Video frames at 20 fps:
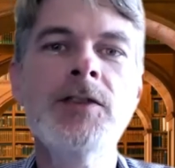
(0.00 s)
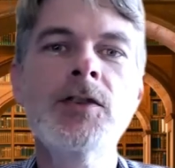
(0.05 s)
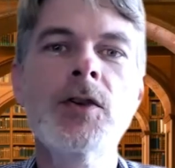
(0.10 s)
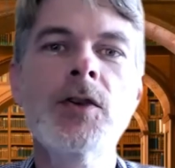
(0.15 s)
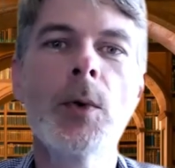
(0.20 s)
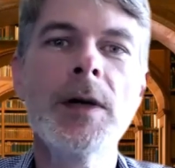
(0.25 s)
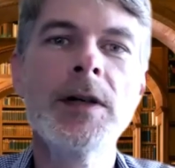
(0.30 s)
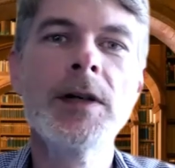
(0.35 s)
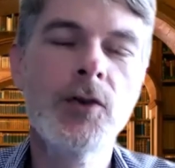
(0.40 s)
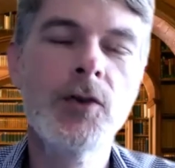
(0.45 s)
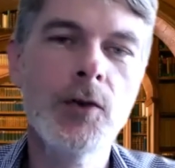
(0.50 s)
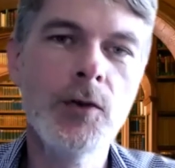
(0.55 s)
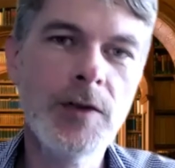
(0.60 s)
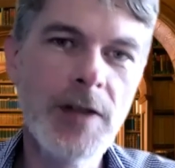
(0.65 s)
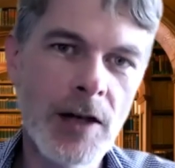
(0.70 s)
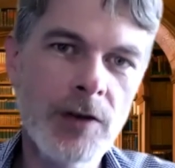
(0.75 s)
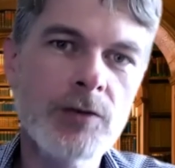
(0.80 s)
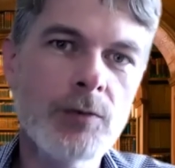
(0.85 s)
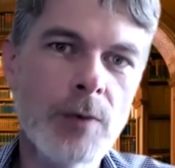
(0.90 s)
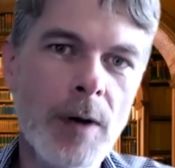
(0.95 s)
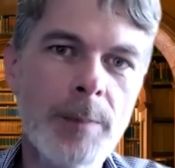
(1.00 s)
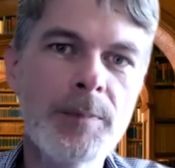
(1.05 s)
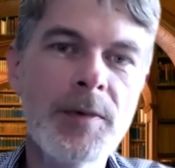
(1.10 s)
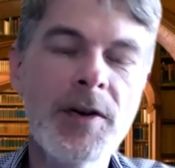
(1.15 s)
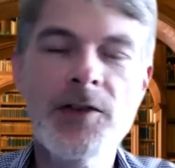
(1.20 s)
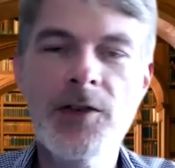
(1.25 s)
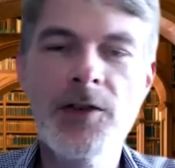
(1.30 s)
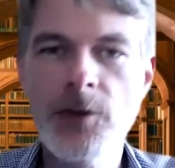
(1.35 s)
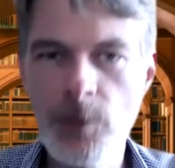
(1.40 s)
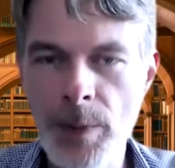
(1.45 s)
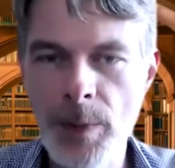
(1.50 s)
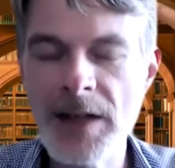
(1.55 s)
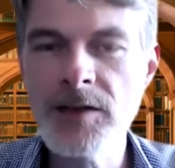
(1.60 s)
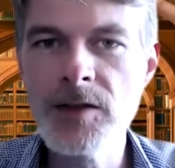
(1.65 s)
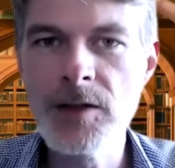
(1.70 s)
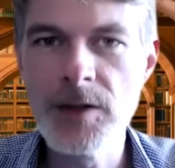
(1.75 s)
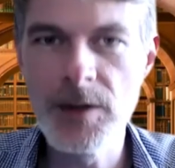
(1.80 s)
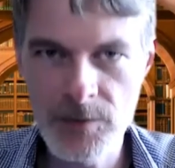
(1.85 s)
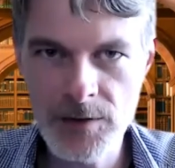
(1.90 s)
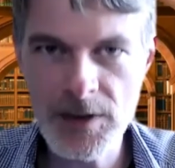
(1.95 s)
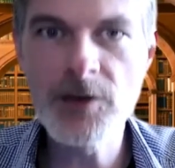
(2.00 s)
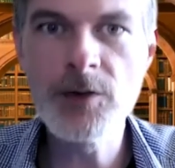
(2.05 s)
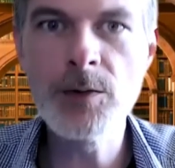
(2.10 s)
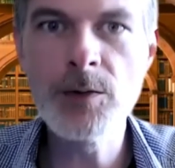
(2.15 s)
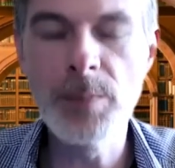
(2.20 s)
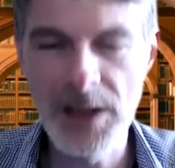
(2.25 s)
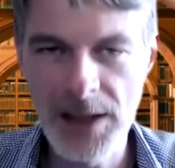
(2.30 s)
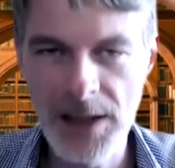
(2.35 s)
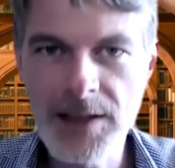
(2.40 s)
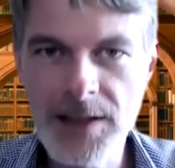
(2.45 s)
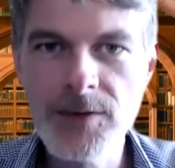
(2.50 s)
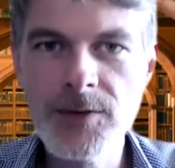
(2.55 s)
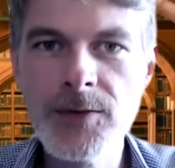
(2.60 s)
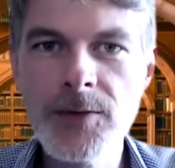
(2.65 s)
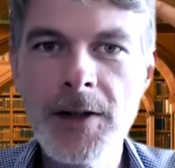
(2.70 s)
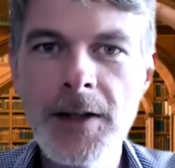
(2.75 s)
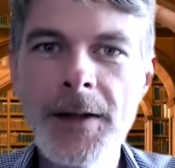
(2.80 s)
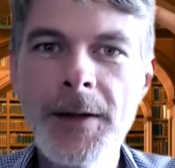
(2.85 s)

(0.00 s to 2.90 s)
It's going to disrupt the suspension of disbelief